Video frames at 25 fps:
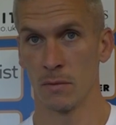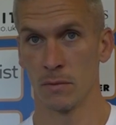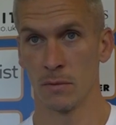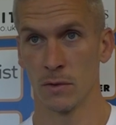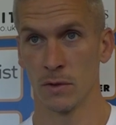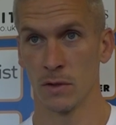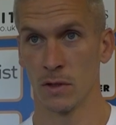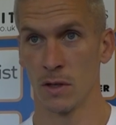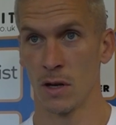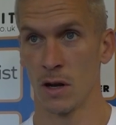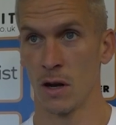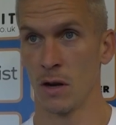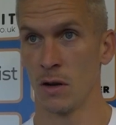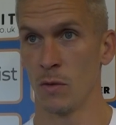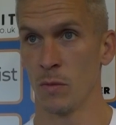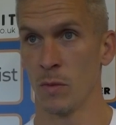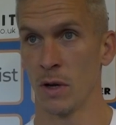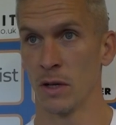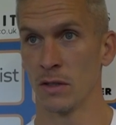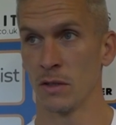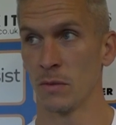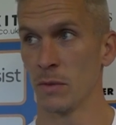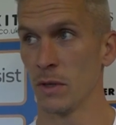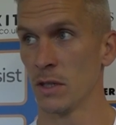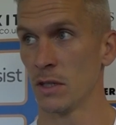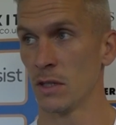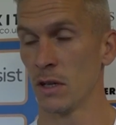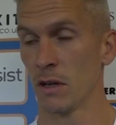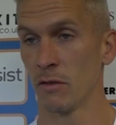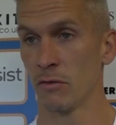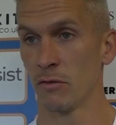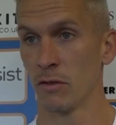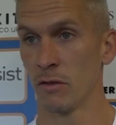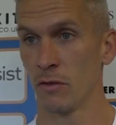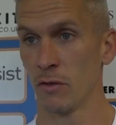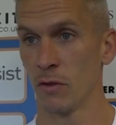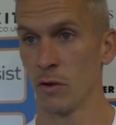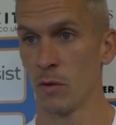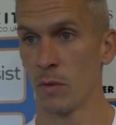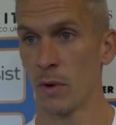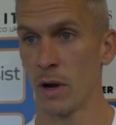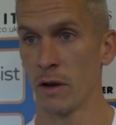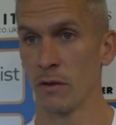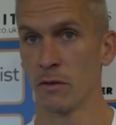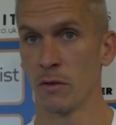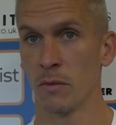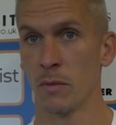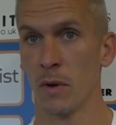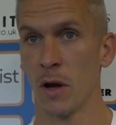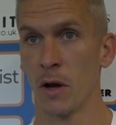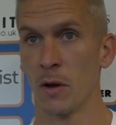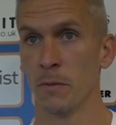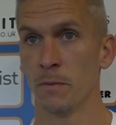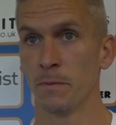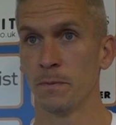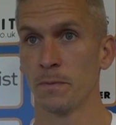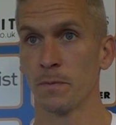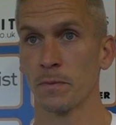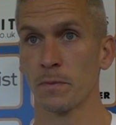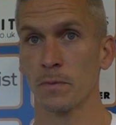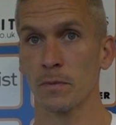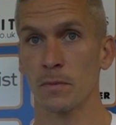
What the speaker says: think the only way it's a bit tougher if you're away from home.